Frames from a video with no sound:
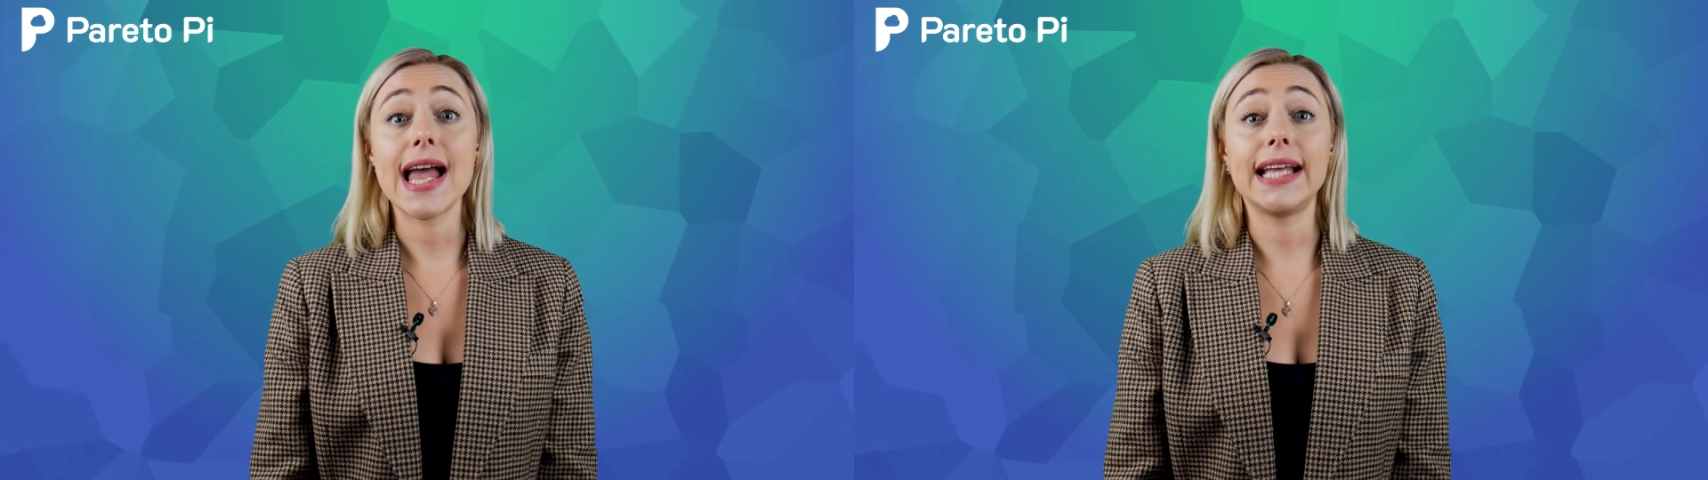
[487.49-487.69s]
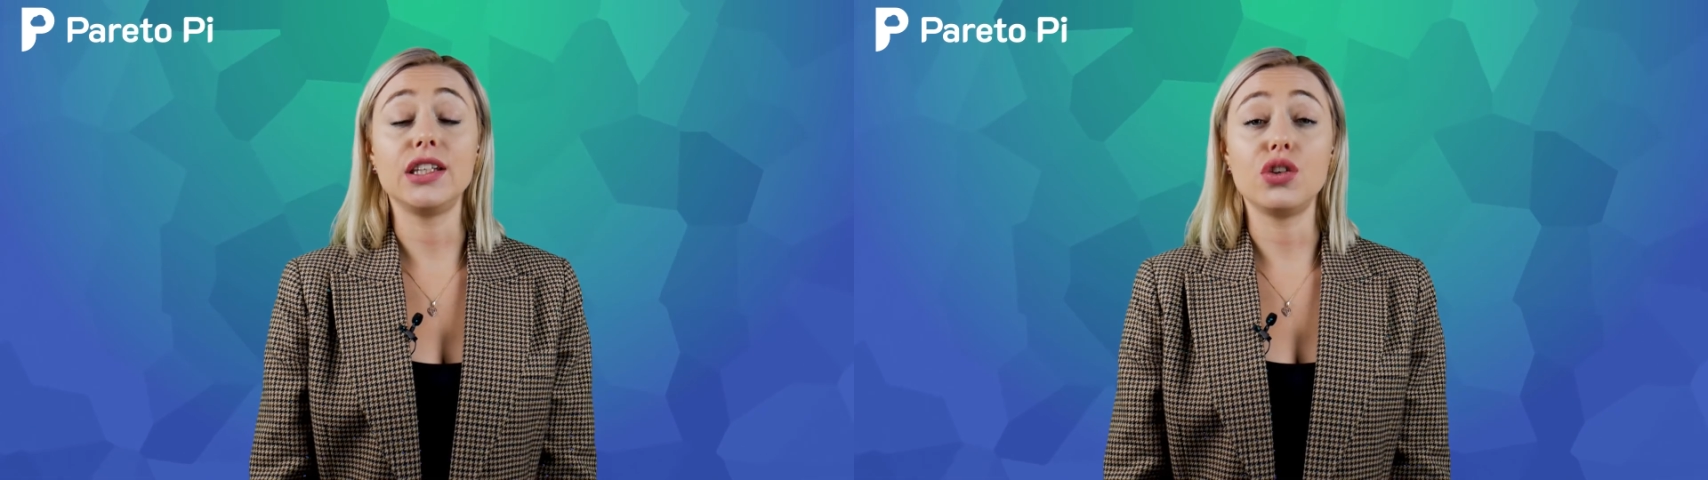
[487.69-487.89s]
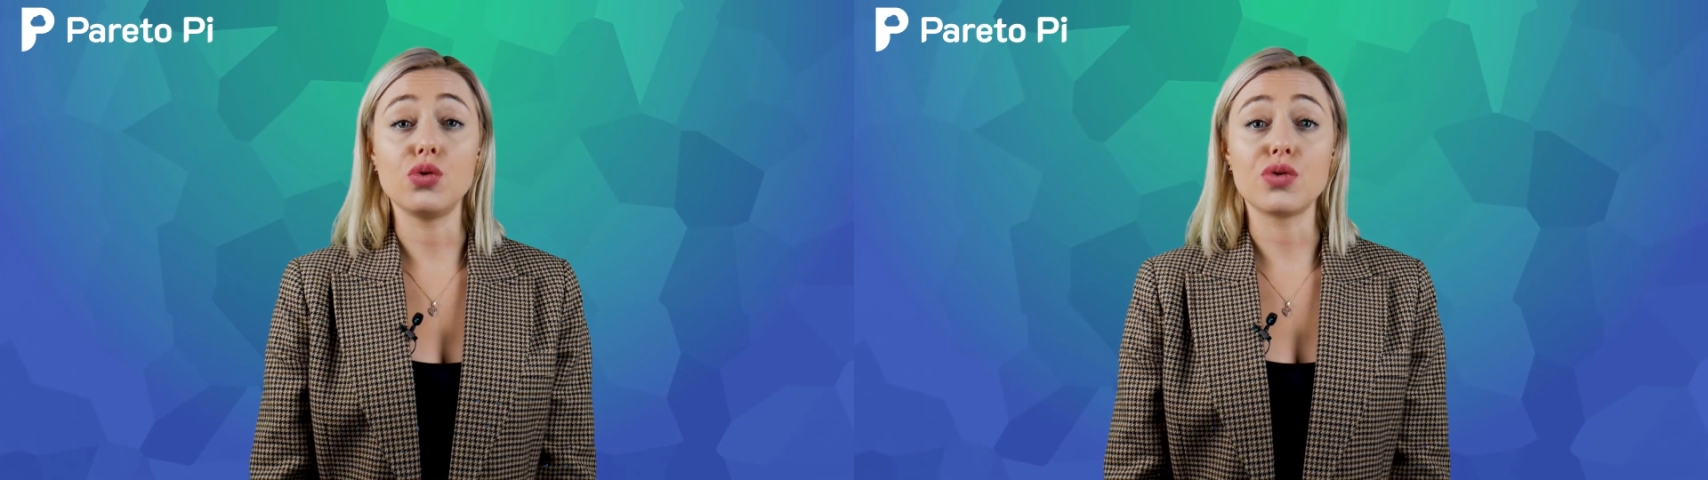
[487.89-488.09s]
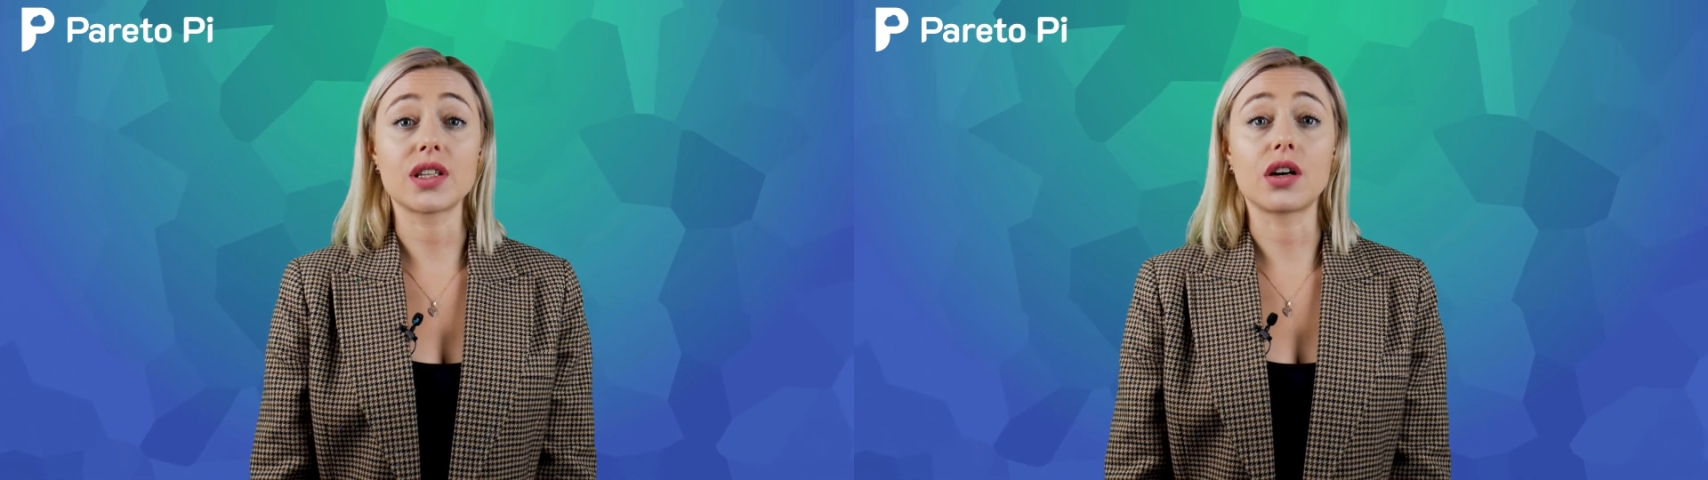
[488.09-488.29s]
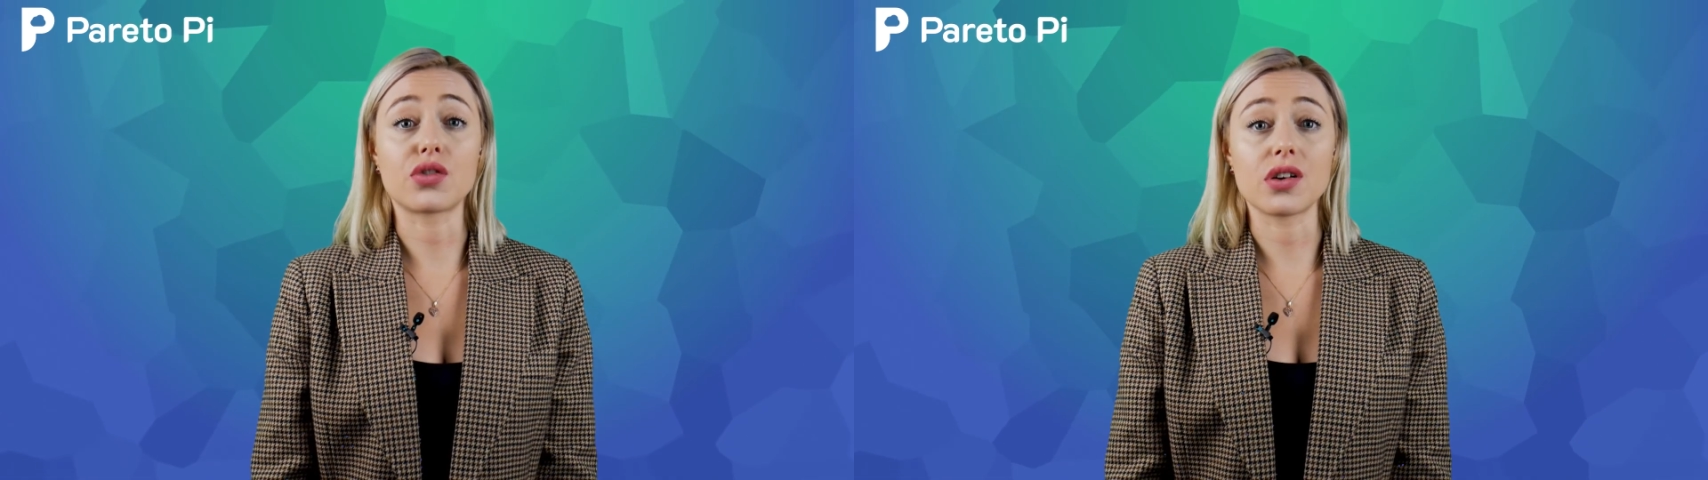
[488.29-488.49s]
and used
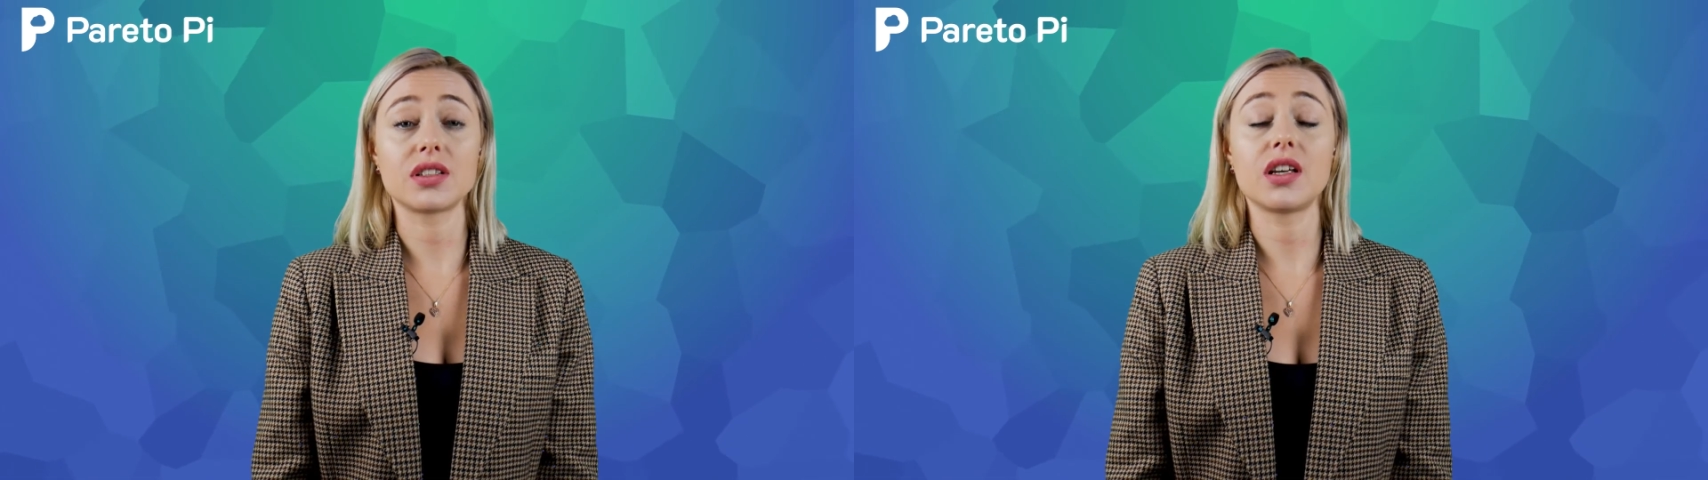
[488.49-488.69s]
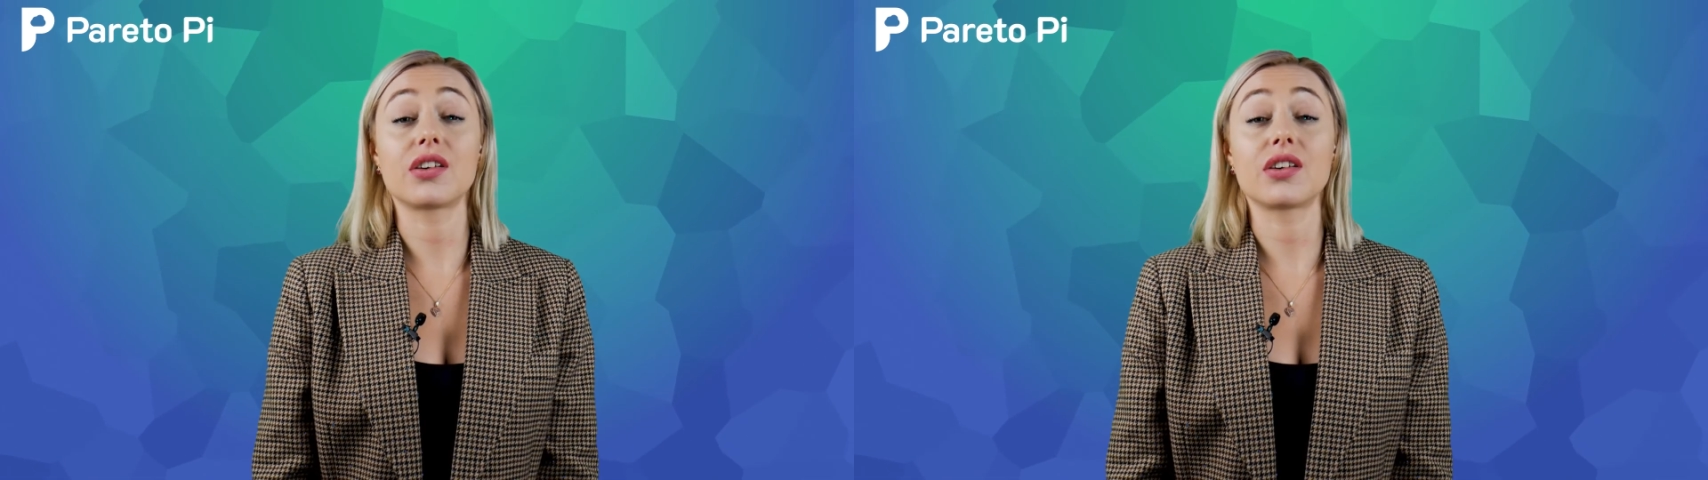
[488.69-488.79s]
across the